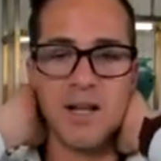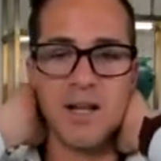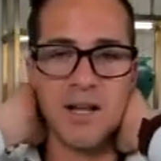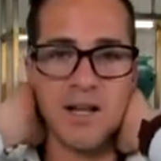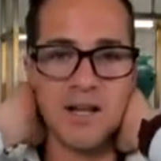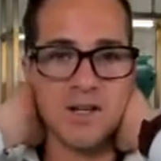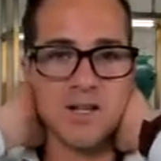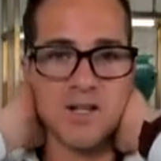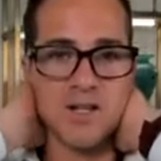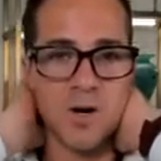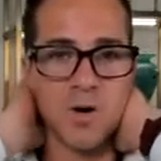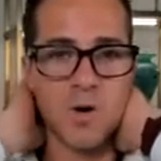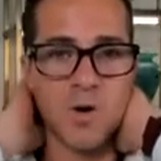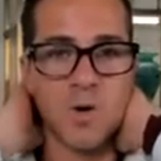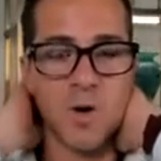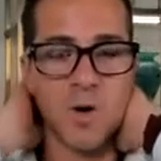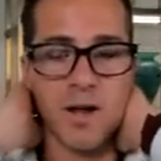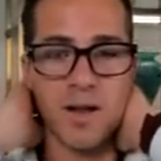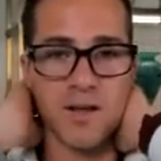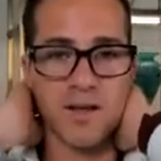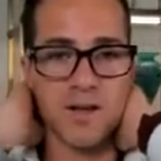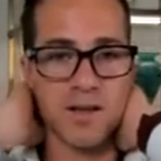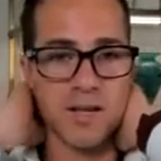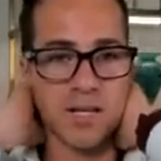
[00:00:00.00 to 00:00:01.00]
So
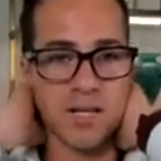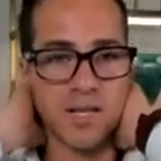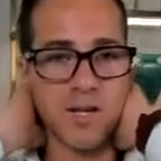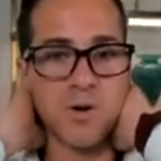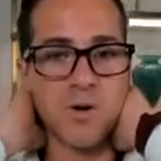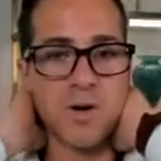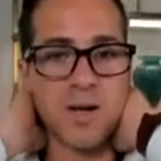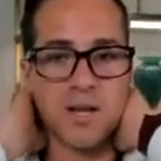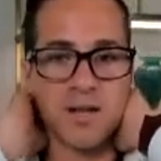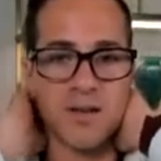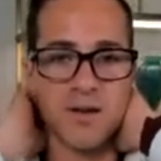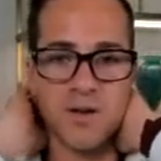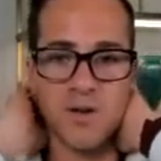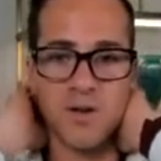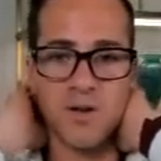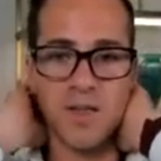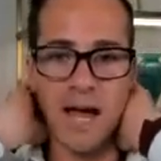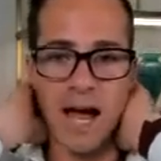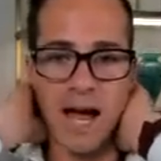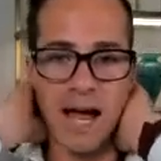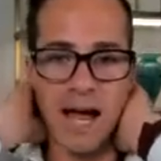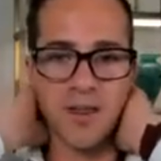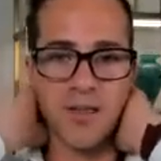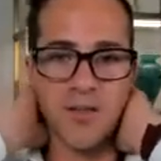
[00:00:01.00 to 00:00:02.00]
you can do
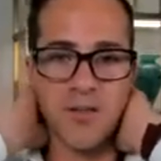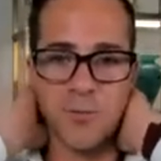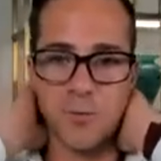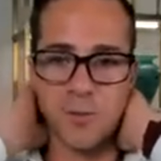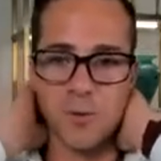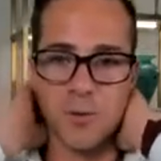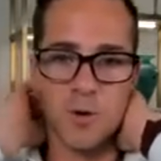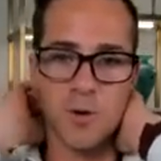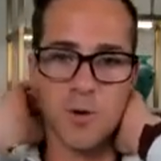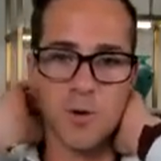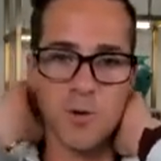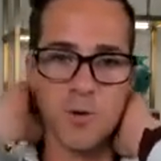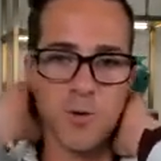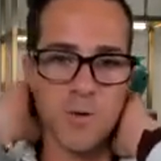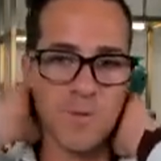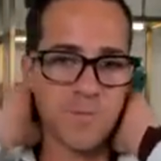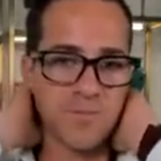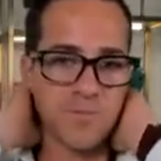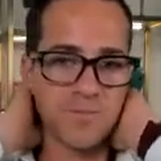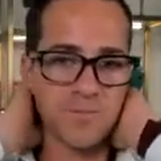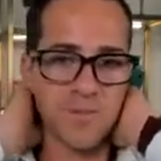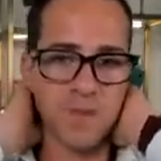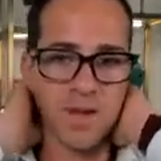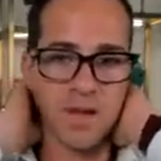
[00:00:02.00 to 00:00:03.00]
that through
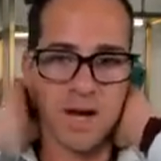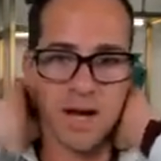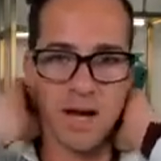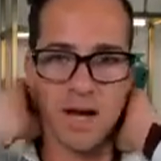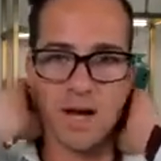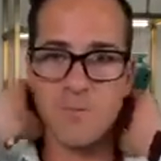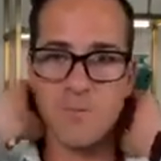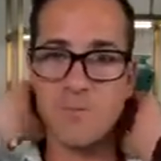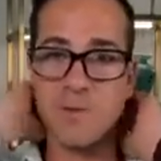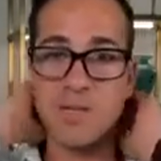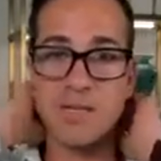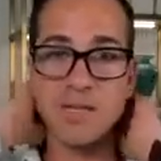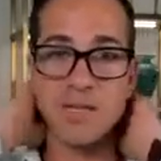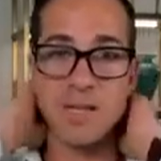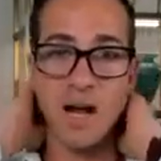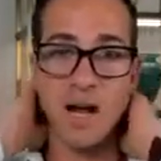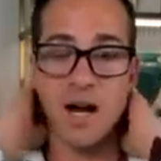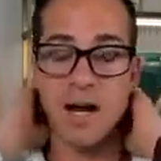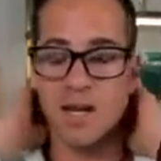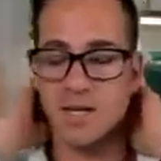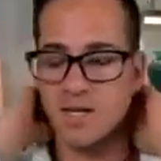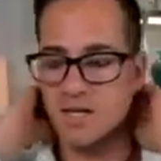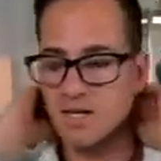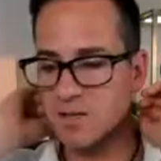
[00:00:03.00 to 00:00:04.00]

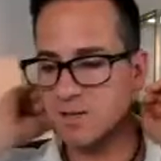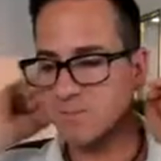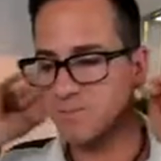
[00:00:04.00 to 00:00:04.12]
massage.